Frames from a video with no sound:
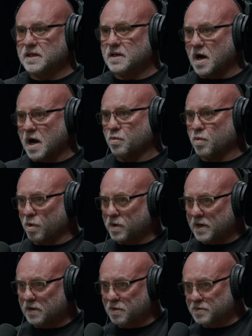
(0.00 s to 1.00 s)
God
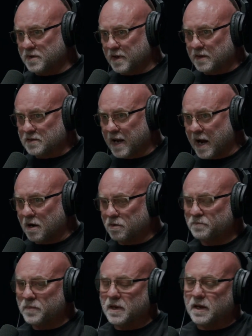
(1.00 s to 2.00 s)
working those things out
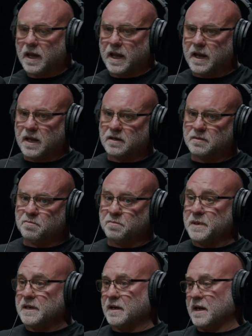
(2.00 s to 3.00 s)
and
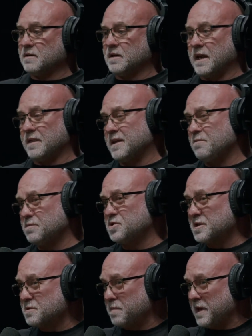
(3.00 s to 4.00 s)
be and, and then
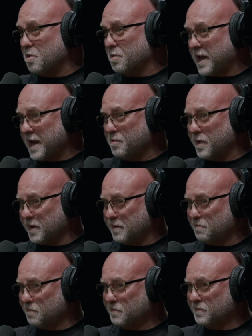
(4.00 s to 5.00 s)
just be okay with it,
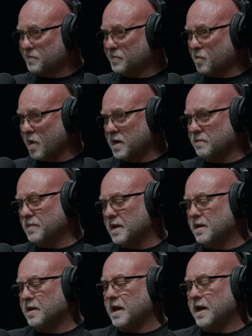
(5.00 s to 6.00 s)
right?
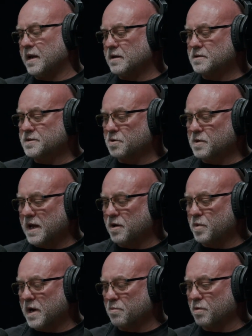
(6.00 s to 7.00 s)
And so kind of
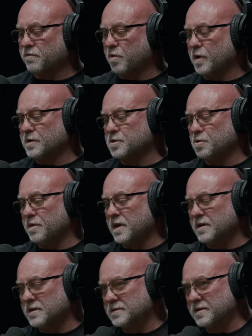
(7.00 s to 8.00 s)
what I'm referring to
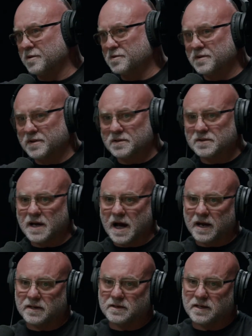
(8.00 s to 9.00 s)
then is there's this
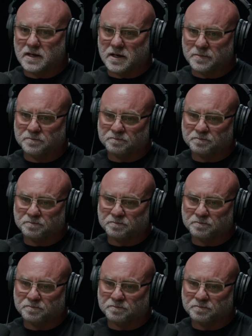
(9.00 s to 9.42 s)
idea,